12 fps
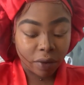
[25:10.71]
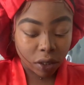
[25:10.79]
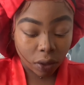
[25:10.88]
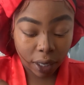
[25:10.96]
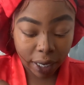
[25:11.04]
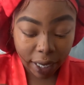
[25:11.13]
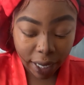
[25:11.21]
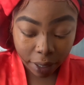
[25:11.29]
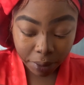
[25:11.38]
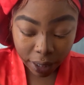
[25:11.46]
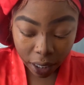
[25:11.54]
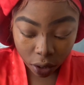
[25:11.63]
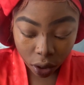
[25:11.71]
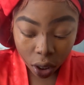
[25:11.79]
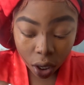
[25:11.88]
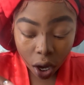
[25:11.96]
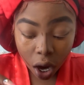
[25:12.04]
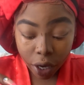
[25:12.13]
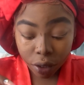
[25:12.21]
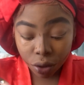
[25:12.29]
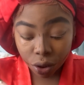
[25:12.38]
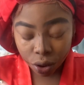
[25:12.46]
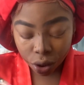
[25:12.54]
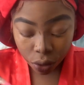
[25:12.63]
So the lady kept saying, are you
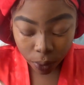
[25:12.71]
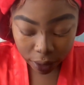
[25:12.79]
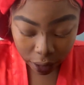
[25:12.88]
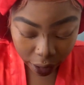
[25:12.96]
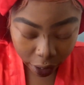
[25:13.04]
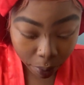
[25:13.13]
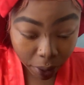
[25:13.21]
sure you wasn't there?